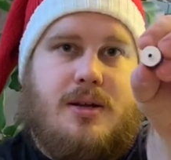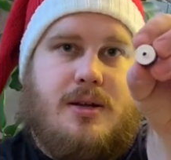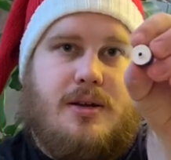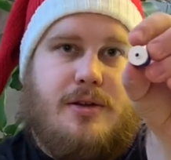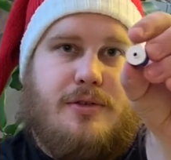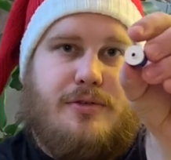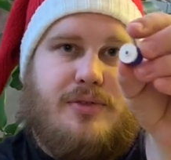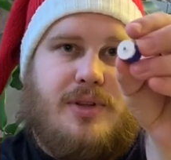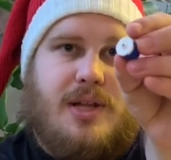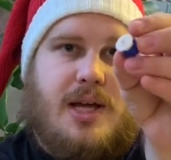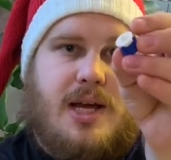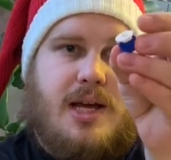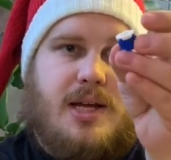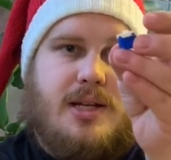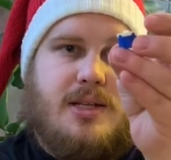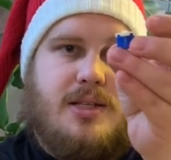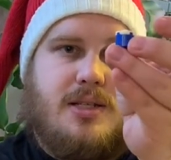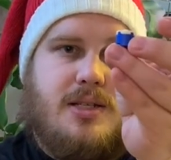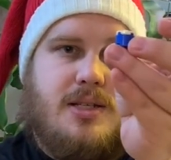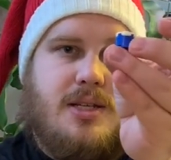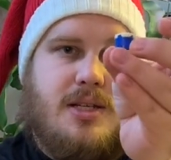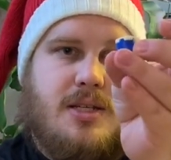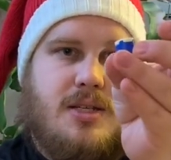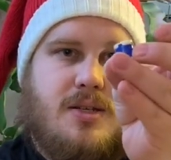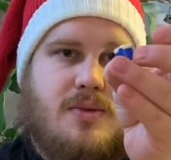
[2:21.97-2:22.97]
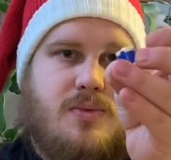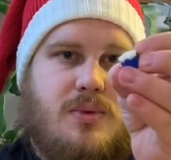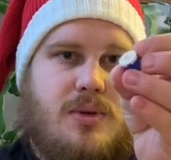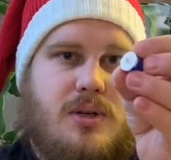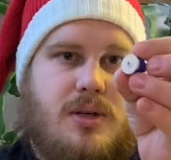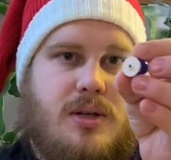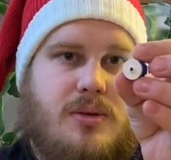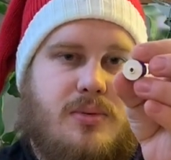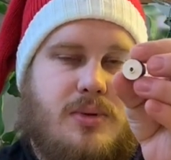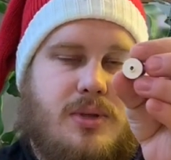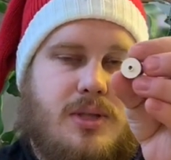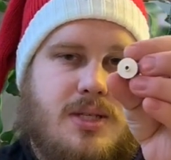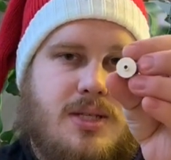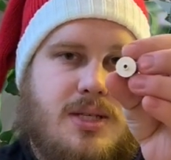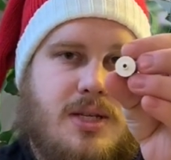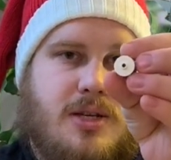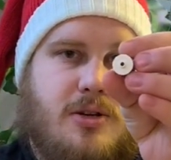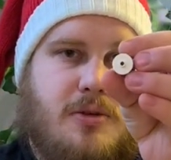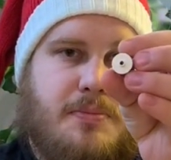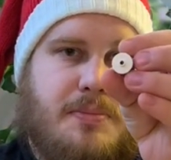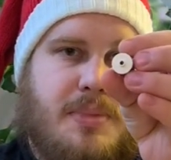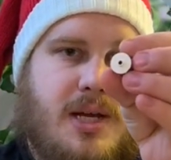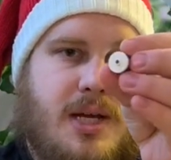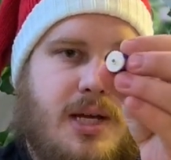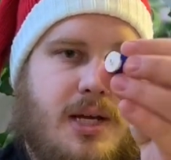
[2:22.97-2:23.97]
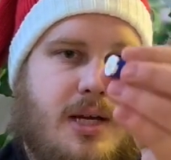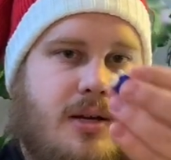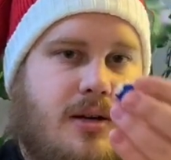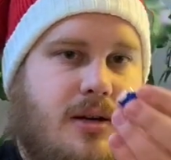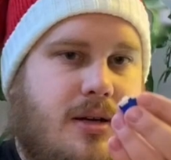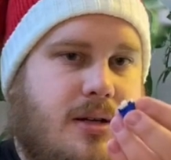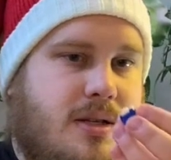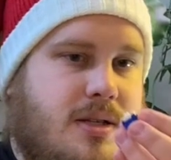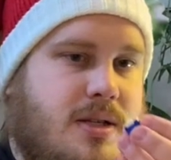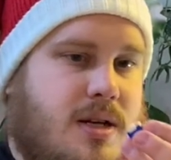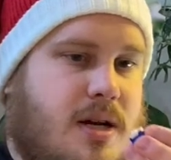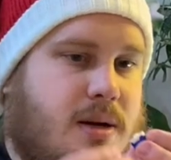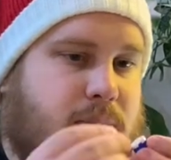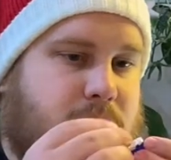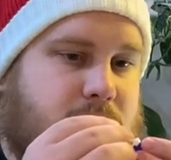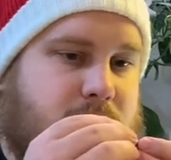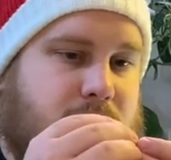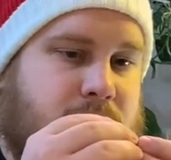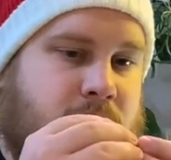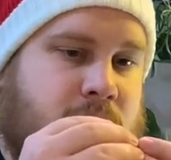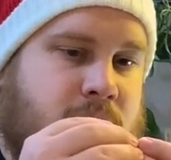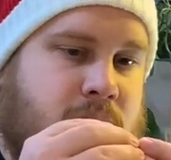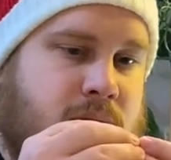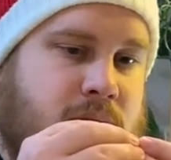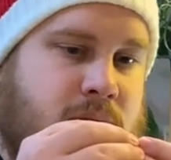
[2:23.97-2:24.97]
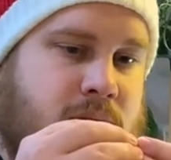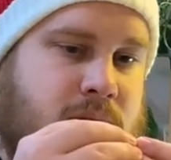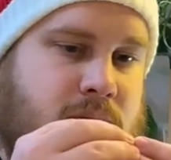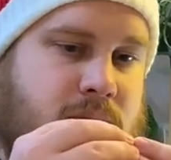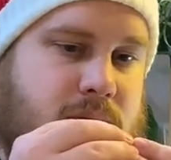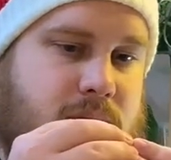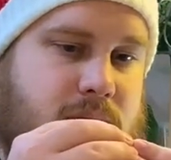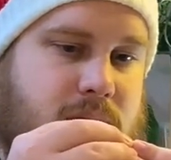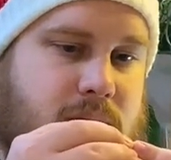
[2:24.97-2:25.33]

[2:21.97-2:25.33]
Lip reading: flat disc one with a single peg on top of the blue,